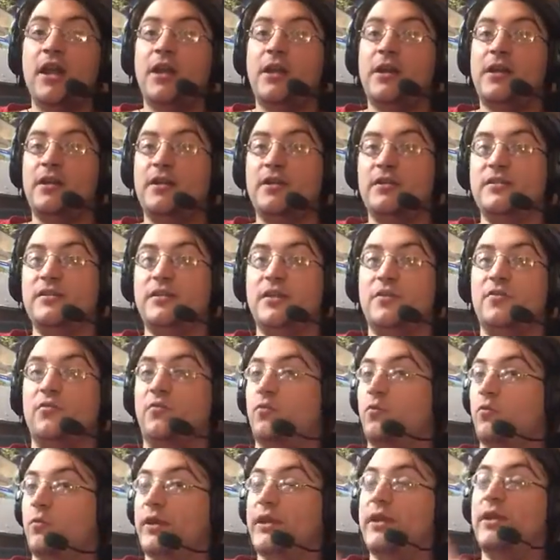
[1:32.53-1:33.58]
Because
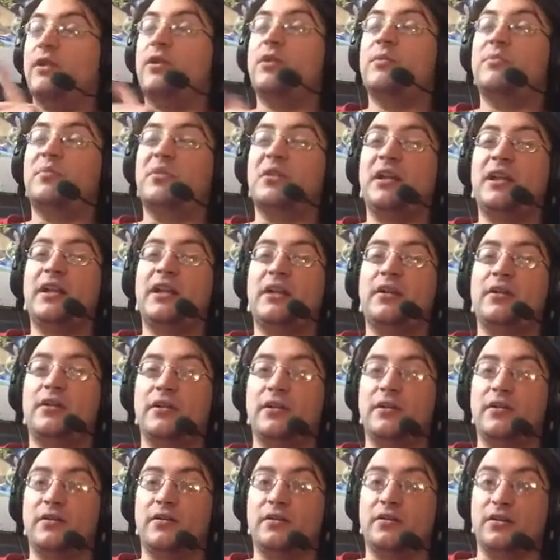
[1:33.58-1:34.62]
we are planning
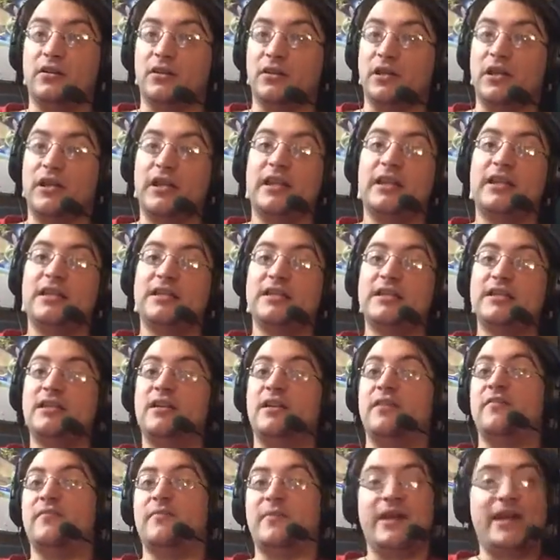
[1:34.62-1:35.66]
on a lot of this
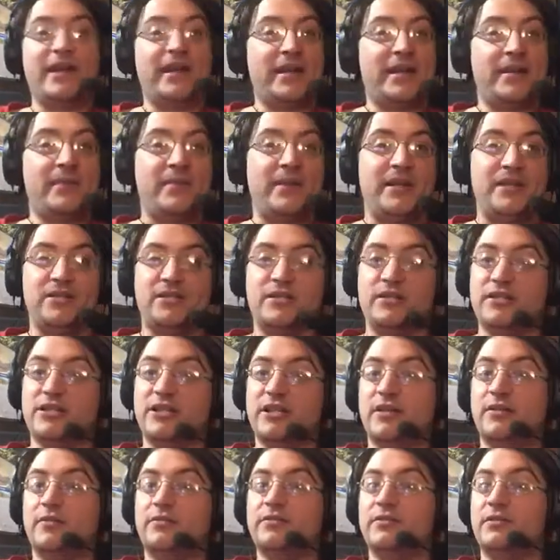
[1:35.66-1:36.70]
stuff. My animation
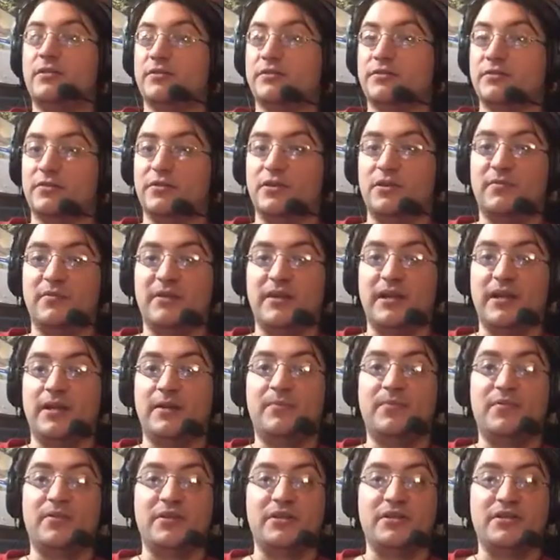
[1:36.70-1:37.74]
channel is also coming out
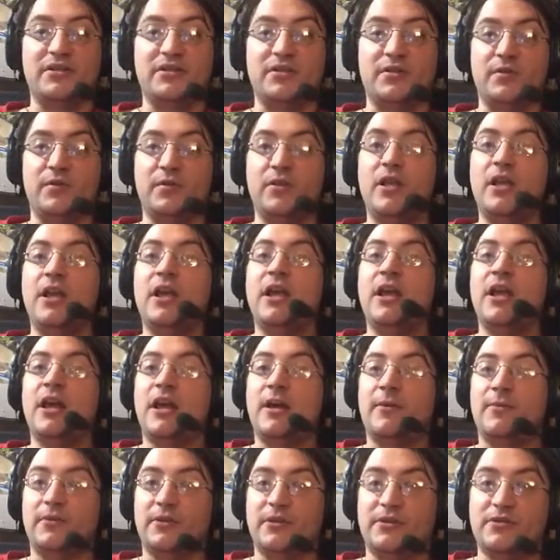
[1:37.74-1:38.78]
pretty soon.
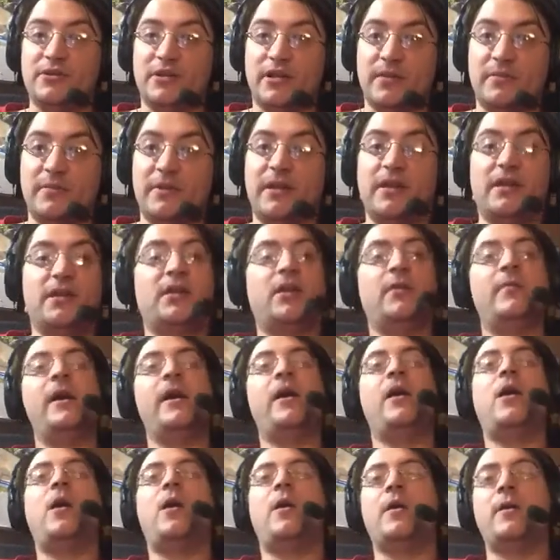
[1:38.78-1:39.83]
I'm going to try to make it come
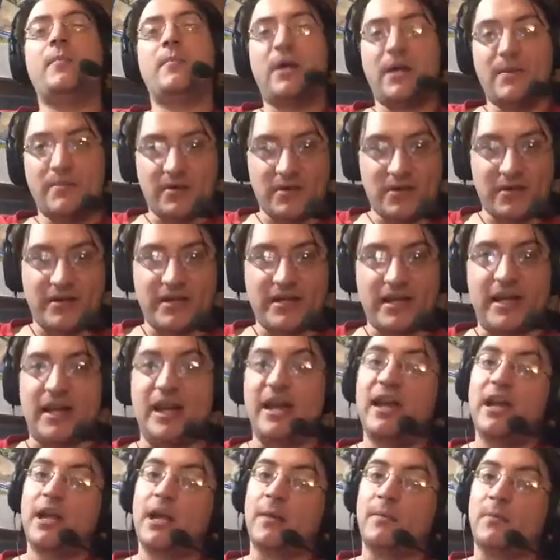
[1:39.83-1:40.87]
out on my birthday.
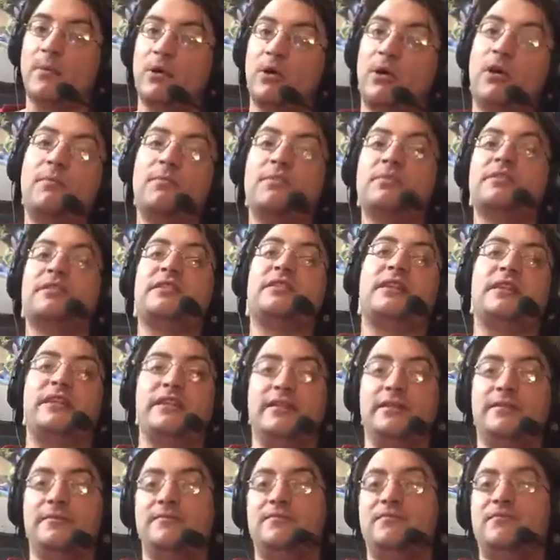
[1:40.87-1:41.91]
I'm almost
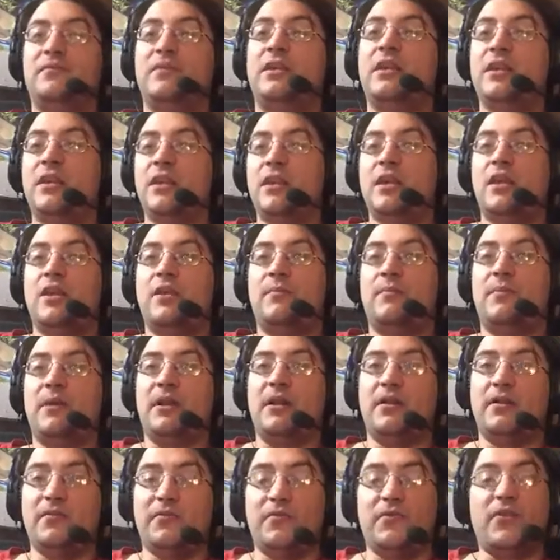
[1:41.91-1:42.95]
done. But
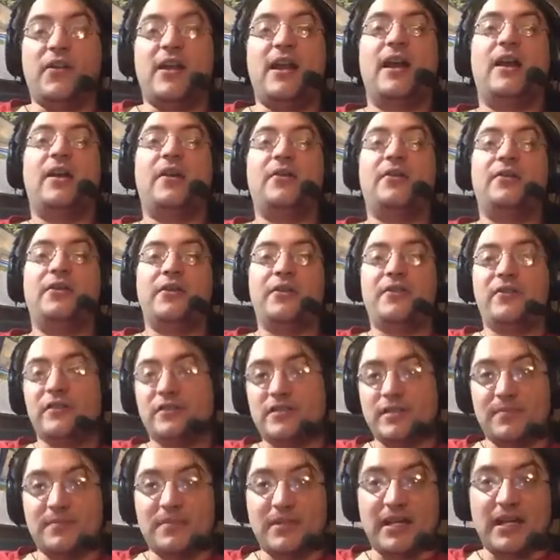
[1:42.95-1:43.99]
for now,
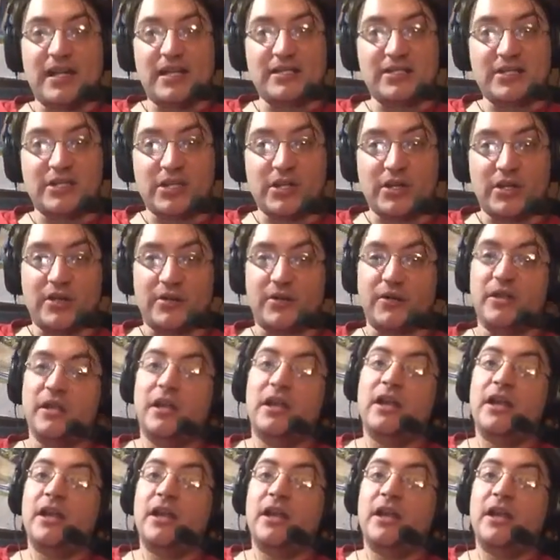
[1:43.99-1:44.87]
this update has to go.